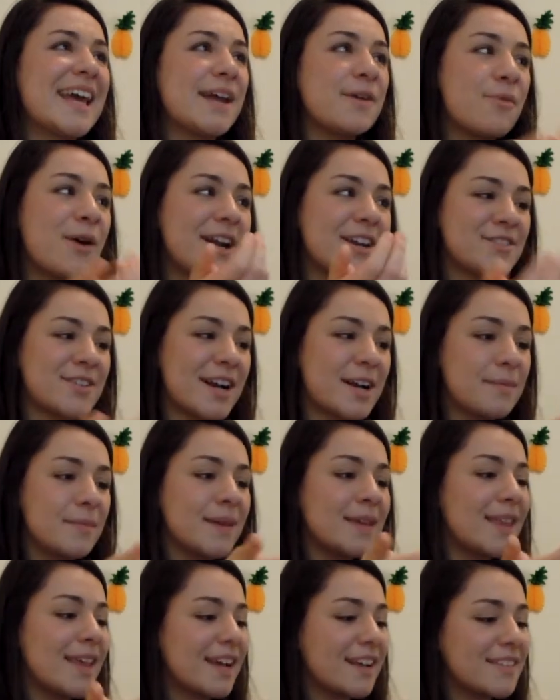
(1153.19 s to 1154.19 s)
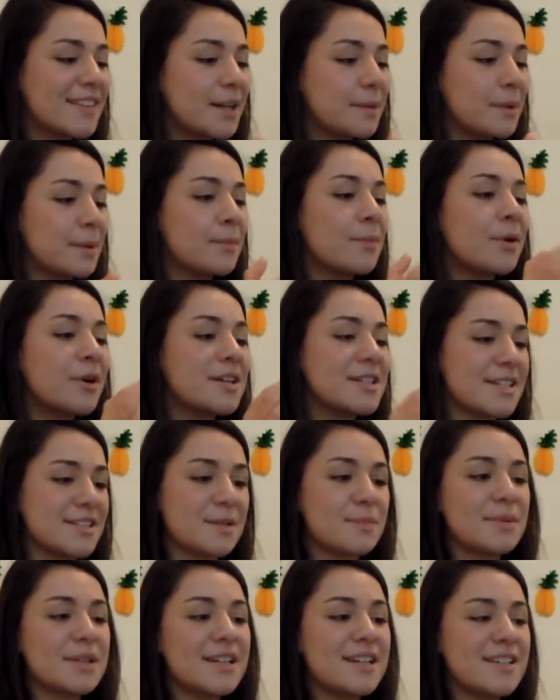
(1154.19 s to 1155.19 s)
And want to try to be like a little bit more
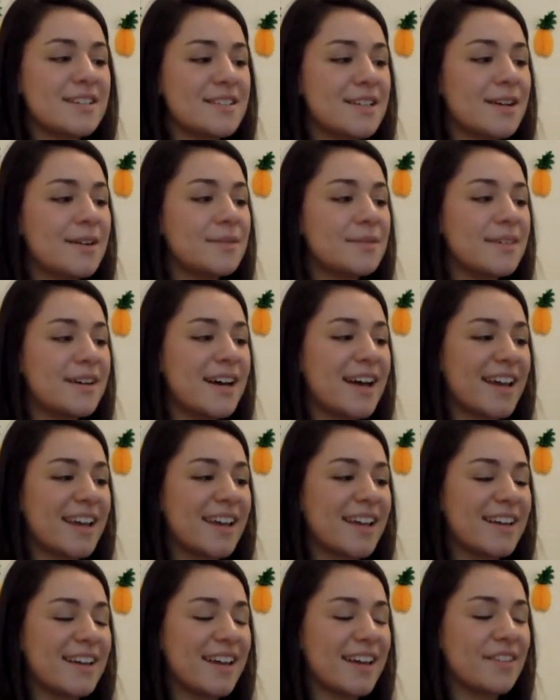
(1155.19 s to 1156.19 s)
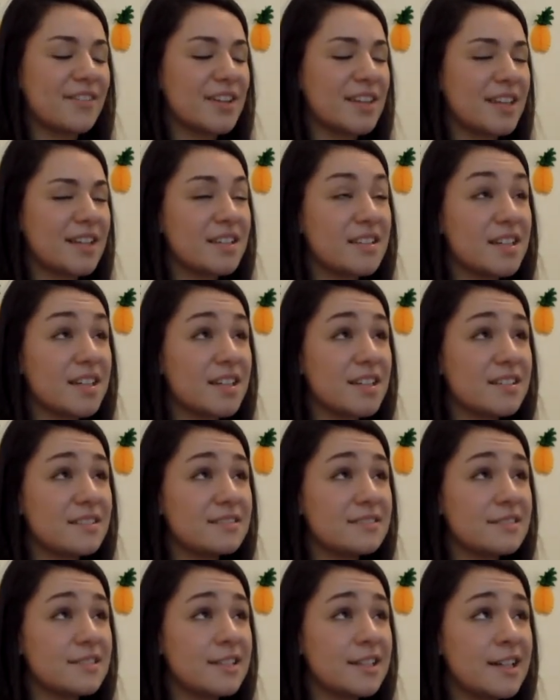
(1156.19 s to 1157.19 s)
disciplined so I can get everything
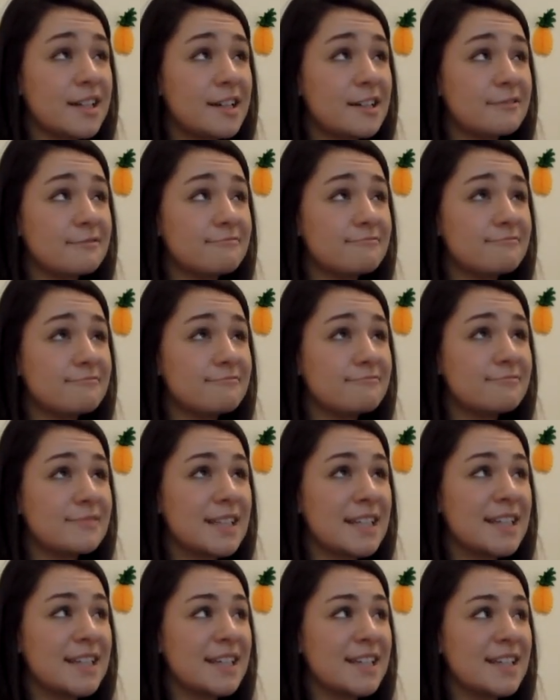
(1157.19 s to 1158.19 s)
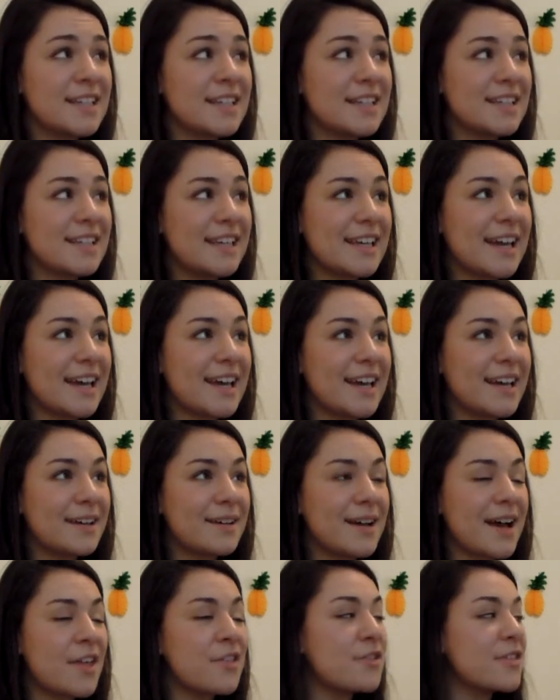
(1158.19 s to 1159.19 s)
done. Yeah.
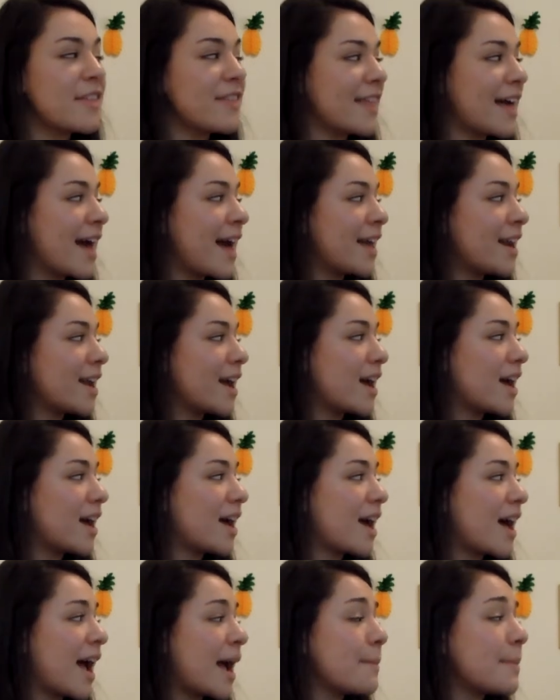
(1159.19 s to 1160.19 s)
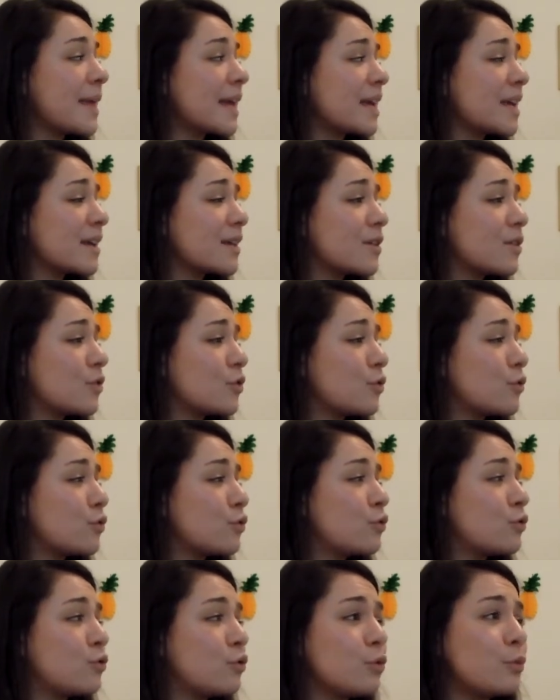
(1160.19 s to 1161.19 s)
Other than that, I'm like
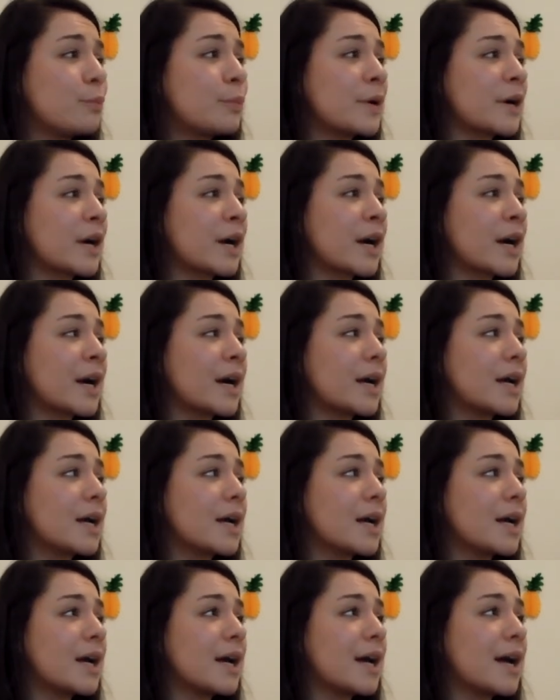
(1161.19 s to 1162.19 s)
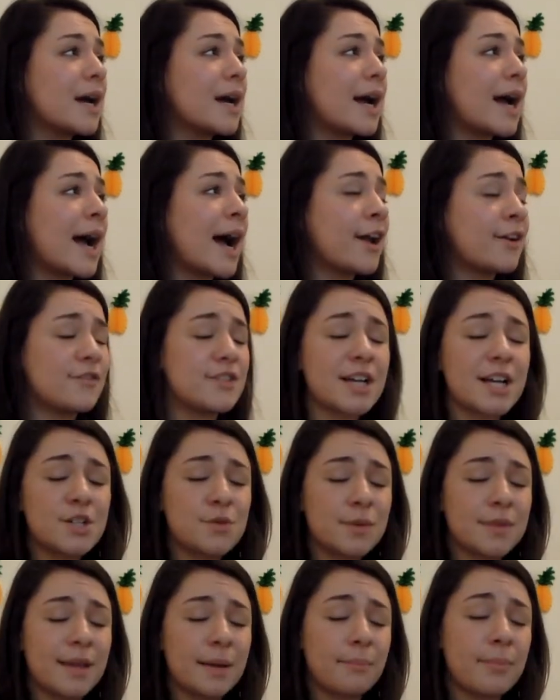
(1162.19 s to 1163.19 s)
super out of
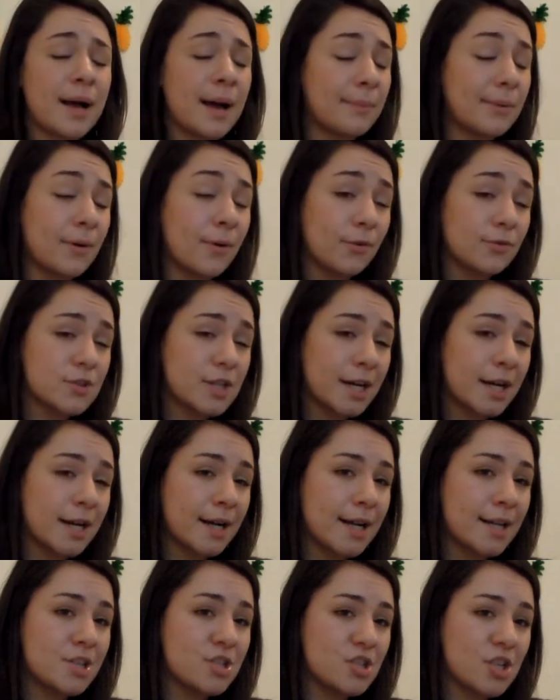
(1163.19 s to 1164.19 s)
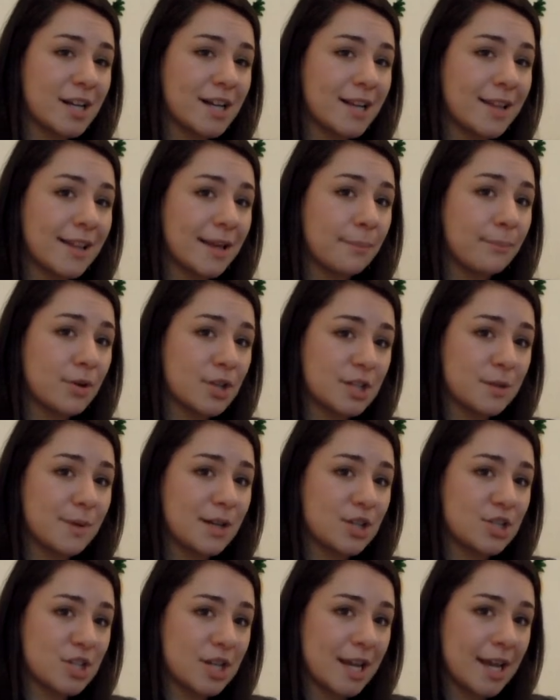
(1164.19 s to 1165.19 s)
touch with like pop culture, and Sheena like puts me
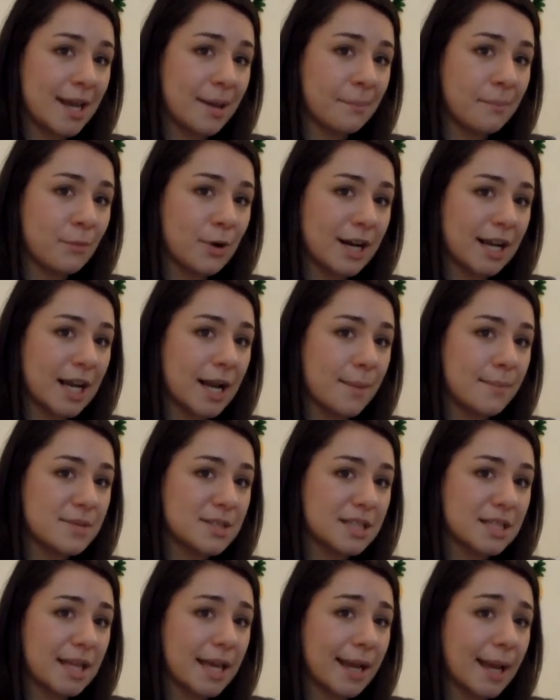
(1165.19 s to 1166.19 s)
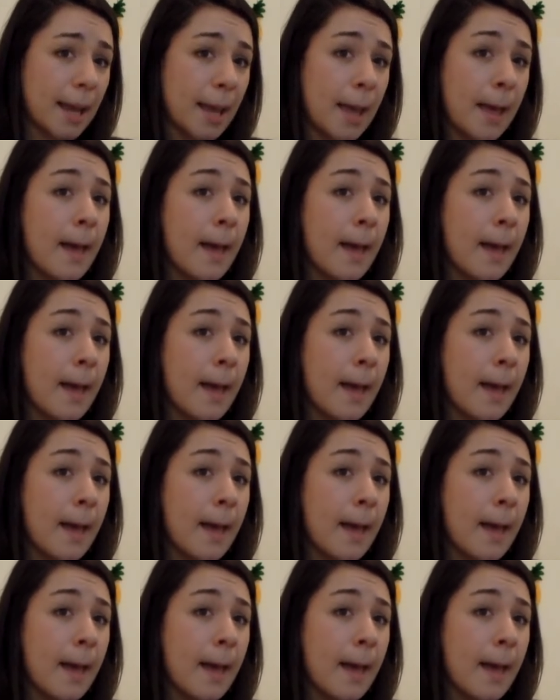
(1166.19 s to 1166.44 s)
to shame when it comes to like